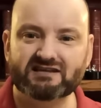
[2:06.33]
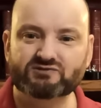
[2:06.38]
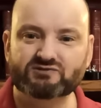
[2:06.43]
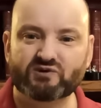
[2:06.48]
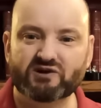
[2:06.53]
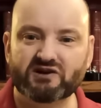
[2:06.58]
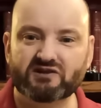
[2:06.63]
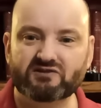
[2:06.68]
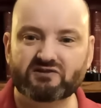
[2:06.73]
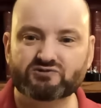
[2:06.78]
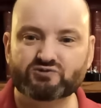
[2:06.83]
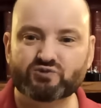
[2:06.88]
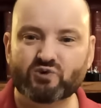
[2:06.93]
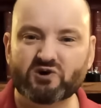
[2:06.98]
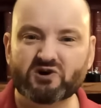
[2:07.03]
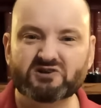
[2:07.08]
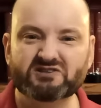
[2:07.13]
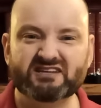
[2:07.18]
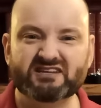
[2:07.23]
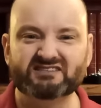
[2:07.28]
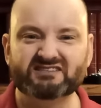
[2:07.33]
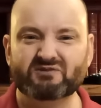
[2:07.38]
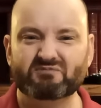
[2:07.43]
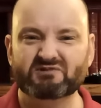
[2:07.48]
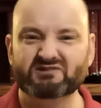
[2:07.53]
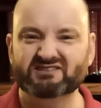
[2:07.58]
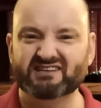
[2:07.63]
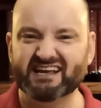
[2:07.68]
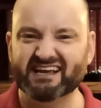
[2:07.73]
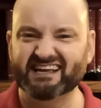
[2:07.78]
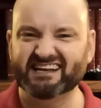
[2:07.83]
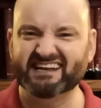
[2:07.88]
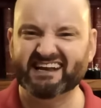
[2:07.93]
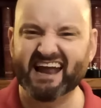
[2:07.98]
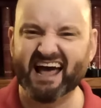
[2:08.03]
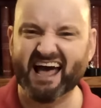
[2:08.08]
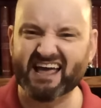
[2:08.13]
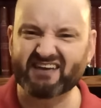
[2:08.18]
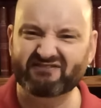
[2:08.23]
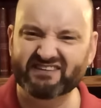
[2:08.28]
one of those words that's almost like a knife.